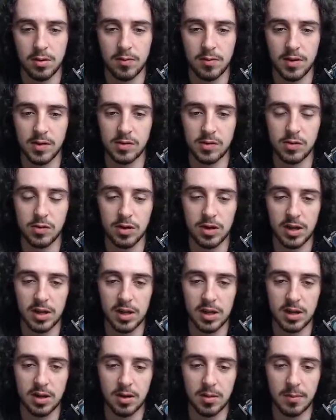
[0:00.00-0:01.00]
Vessel docking
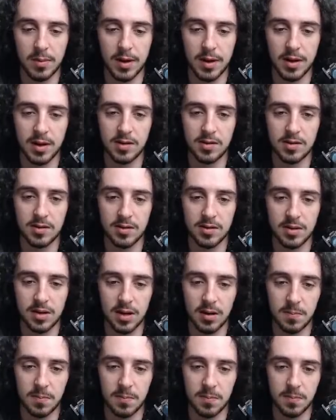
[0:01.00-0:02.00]
in a minute.
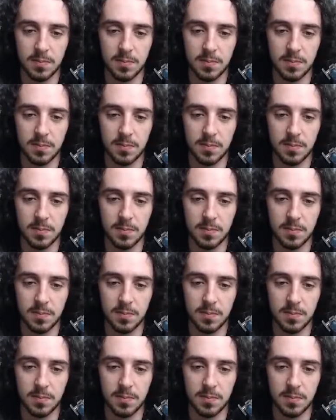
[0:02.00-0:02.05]
Yep.